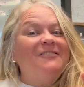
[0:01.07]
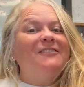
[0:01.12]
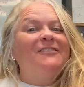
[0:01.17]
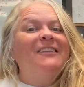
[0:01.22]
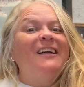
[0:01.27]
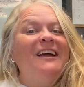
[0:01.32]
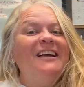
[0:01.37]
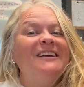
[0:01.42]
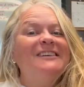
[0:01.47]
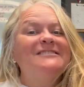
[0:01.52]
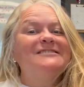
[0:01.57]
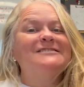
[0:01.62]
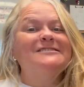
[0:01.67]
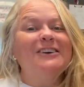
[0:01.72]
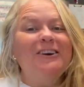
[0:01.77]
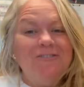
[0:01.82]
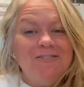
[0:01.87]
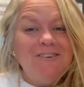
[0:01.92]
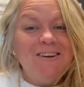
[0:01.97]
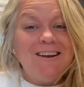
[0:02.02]
like
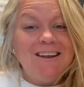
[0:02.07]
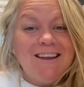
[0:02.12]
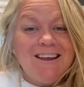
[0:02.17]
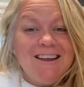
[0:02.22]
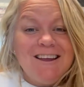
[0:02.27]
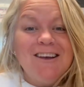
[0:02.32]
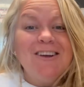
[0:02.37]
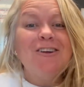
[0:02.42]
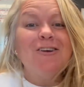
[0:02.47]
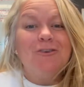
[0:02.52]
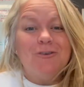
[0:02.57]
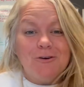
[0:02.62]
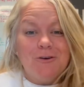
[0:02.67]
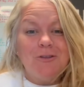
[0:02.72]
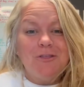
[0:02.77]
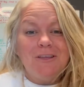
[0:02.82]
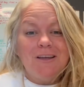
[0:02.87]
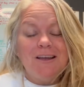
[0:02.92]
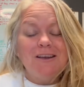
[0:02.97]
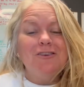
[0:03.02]
so many cool
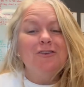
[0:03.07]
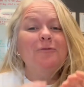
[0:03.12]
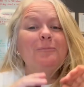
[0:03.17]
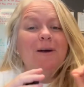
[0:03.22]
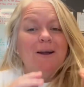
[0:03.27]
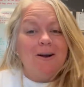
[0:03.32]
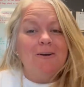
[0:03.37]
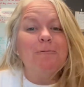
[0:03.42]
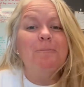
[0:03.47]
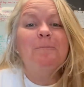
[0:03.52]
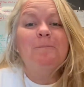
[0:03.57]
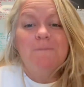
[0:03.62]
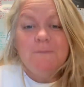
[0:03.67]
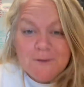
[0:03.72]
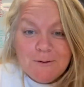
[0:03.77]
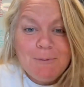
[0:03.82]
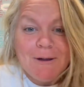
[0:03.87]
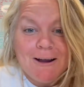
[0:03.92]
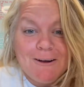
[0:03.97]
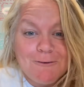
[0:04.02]
things. You
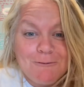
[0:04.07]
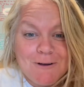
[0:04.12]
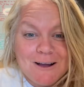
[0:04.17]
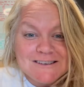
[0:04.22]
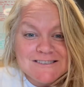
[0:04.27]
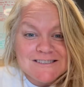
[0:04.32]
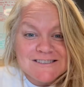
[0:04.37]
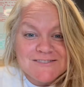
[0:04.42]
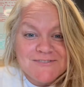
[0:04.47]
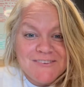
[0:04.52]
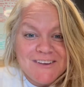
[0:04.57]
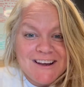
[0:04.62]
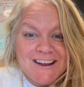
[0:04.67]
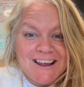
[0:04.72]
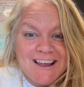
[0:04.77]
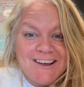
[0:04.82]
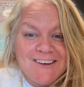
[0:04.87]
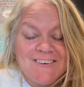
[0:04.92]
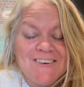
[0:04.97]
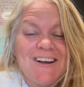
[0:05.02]
better watch this
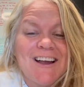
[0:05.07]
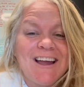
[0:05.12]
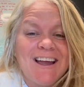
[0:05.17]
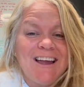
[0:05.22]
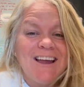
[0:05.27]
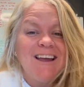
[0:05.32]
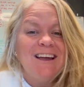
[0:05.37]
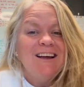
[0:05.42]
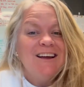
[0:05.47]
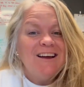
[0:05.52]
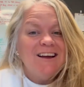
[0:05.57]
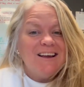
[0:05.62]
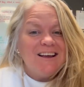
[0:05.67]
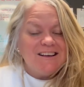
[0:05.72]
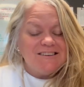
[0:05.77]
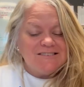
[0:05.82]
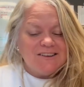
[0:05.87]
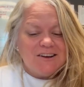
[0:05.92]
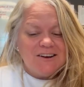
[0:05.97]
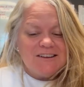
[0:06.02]
video, okay?
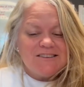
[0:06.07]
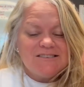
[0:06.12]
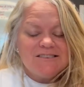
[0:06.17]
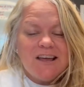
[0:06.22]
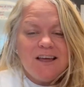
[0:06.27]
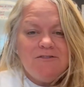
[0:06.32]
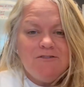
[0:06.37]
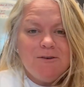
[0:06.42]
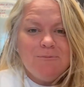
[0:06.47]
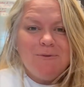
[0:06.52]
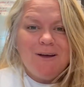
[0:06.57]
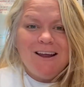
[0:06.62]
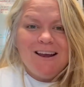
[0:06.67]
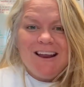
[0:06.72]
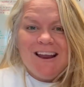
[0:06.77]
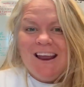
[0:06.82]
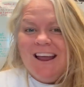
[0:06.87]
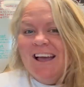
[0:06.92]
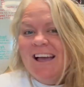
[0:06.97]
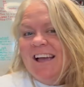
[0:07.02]
It's gonna save you
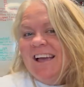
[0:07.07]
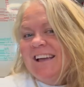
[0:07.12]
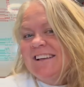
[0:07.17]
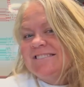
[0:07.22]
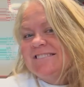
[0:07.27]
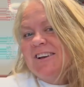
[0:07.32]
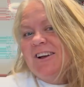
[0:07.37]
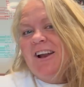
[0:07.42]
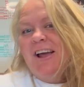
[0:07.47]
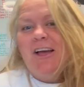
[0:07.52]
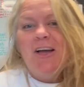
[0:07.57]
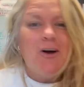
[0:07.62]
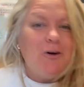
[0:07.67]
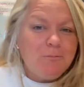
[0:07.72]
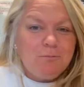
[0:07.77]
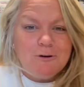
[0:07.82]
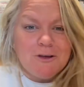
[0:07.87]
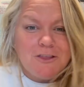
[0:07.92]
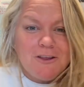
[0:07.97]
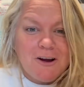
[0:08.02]
money. It's gonna
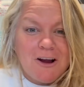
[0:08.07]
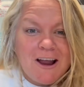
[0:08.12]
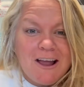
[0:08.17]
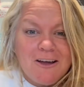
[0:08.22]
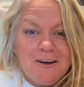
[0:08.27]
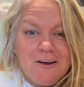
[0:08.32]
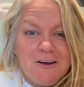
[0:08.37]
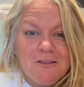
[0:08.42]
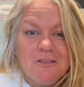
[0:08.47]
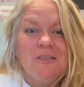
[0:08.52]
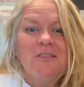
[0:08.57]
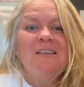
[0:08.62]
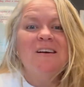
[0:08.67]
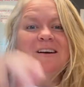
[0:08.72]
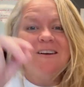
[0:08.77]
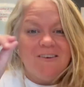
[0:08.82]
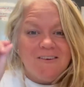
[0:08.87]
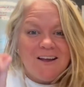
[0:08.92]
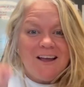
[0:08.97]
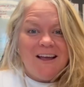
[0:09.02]
help with your health,
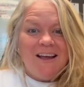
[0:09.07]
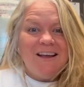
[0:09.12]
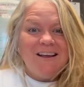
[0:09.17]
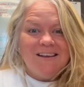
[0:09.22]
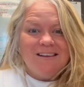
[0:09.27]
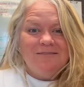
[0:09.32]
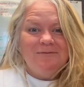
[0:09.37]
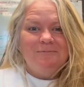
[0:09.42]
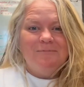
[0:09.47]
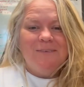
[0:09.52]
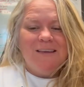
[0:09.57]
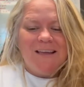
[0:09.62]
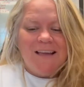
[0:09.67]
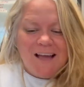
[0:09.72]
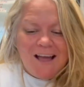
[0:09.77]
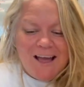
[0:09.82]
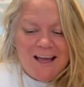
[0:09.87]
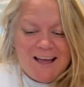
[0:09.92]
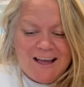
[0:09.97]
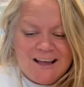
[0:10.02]
okay?
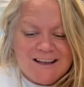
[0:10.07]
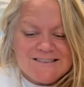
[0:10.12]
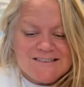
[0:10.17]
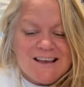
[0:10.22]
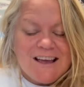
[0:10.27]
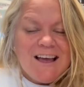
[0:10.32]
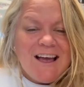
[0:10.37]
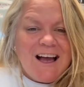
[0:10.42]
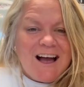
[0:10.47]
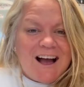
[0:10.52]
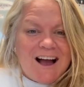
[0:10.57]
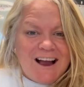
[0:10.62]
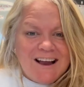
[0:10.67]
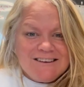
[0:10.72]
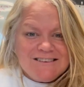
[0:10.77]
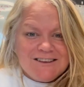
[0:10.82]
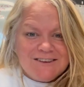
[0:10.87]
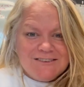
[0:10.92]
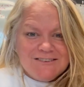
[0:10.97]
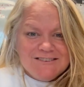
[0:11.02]
Because I
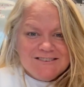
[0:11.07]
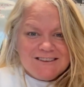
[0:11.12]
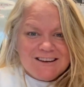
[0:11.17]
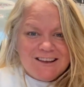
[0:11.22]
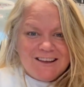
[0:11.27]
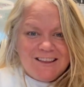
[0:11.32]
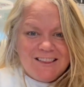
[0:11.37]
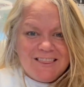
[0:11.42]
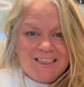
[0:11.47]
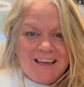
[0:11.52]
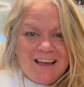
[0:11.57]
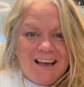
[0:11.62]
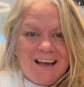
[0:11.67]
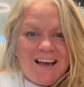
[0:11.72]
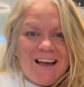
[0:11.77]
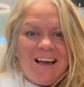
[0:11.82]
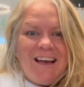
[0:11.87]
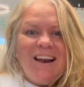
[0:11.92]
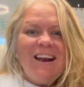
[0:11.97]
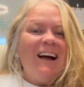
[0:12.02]
told y'all
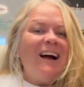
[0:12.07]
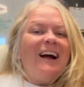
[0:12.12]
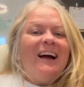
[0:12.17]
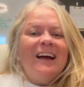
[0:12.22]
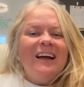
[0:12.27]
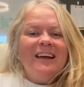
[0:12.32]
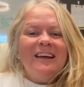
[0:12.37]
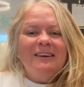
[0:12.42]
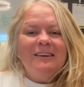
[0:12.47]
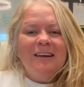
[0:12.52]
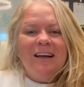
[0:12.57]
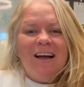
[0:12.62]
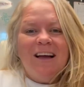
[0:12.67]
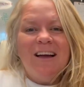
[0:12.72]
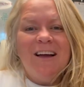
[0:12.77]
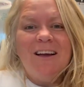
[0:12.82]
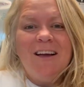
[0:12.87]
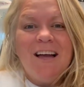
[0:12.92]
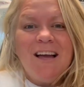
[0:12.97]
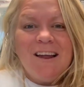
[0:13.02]
that I
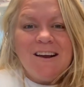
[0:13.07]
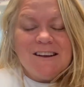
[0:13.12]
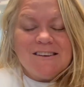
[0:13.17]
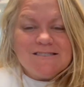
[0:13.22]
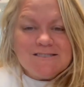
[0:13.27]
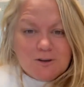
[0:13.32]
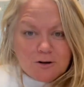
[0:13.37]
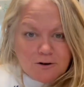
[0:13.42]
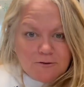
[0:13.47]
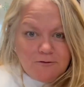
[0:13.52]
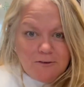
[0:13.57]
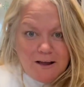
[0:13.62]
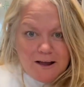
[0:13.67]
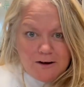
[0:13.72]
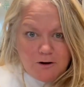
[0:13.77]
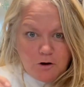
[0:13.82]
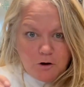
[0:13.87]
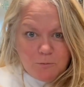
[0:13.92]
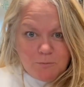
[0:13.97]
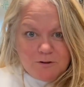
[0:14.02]
had a
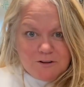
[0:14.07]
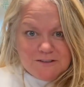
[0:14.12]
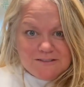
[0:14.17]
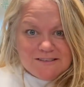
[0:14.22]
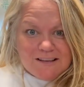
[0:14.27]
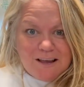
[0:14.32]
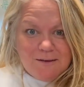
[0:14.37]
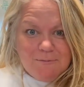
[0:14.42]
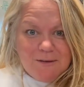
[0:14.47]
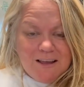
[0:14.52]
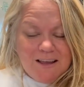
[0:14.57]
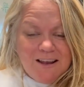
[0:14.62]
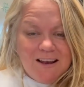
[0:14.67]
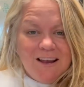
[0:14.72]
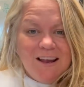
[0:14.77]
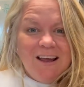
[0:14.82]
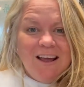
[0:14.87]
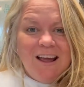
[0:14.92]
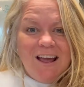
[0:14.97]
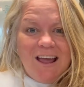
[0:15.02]
certified herbalist come in,
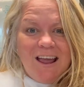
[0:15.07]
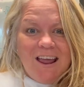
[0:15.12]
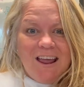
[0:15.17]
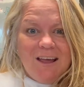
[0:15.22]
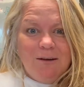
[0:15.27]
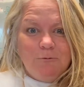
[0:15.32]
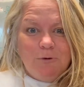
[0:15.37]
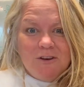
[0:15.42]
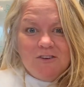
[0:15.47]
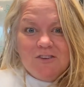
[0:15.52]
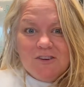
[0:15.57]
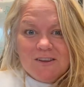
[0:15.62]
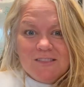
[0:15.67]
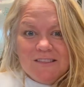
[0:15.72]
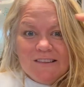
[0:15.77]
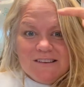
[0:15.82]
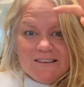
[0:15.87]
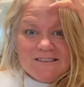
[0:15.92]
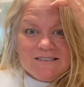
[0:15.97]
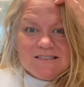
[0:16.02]
and we took
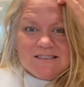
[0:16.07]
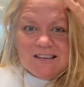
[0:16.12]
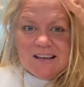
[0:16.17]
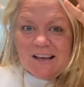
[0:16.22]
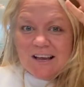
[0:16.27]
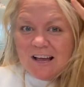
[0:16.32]
this